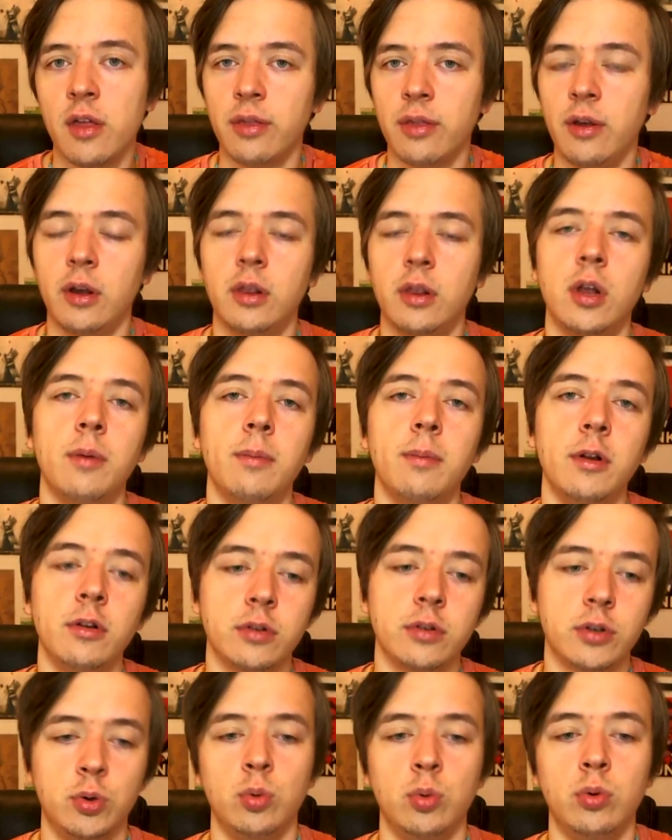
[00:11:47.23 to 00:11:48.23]
the global
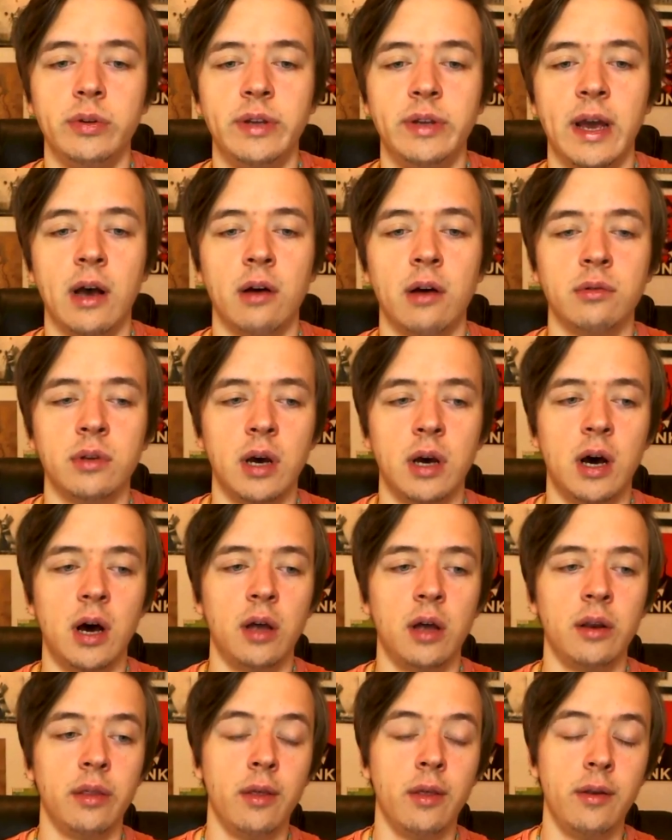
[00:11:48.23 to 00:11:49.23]
cooldown
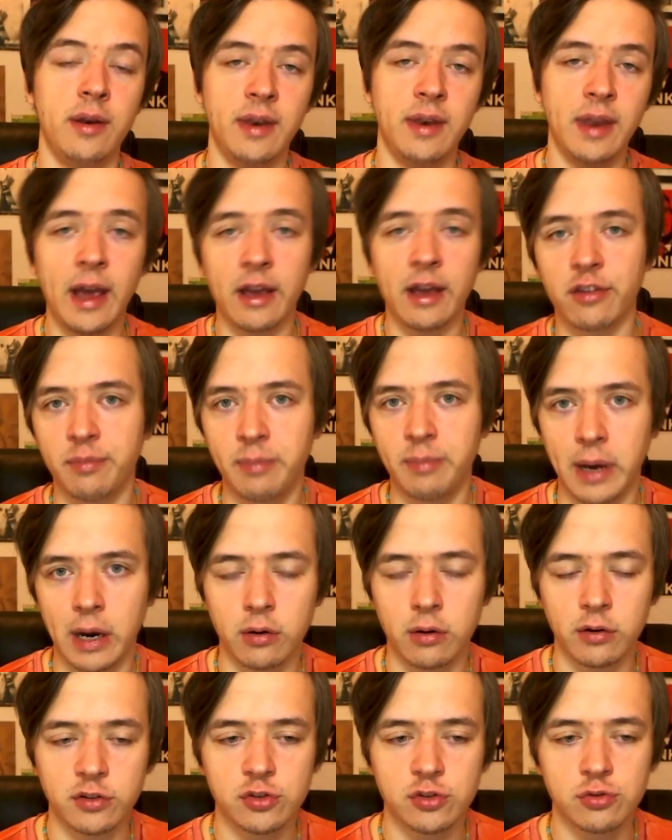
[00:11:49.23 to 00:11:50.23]
on the next
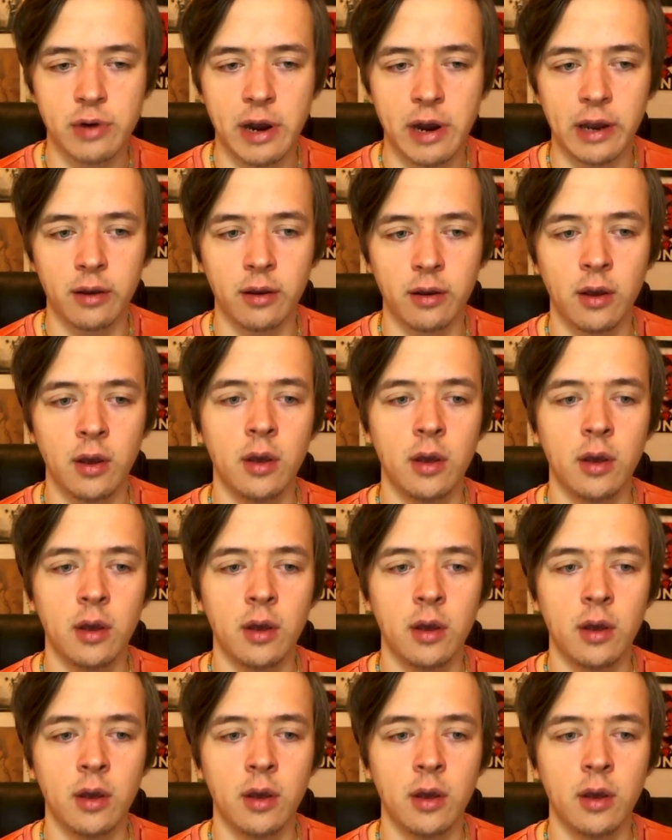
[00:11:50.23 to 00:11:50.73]
Power Strike.